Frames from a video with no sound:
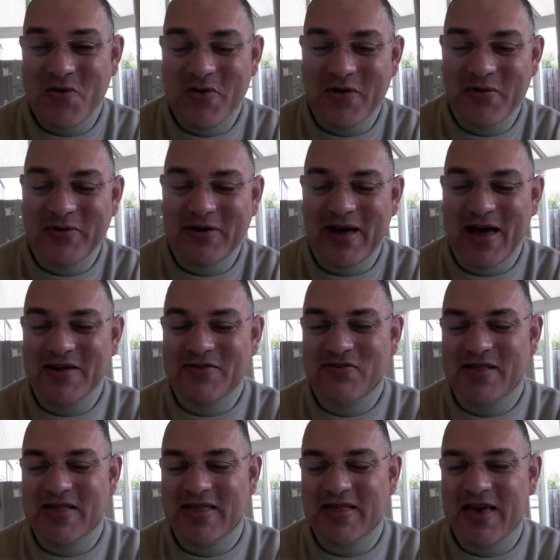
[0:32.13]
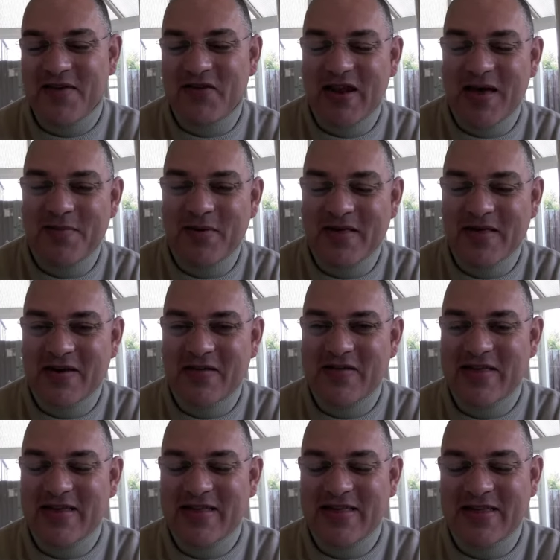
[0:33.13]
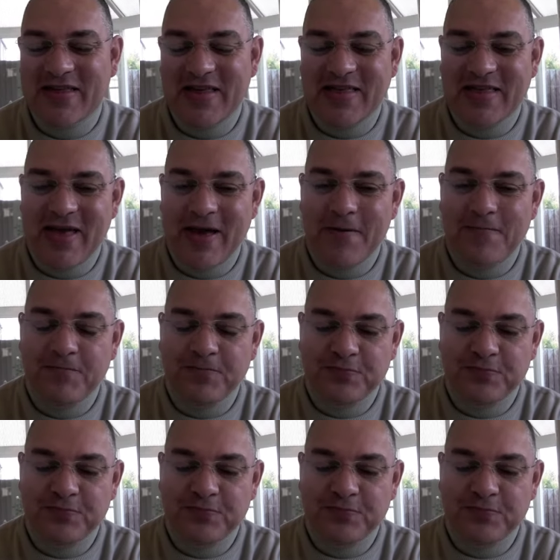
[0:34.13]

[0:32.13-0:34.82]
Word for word: We're, what, 107 episodes into this now.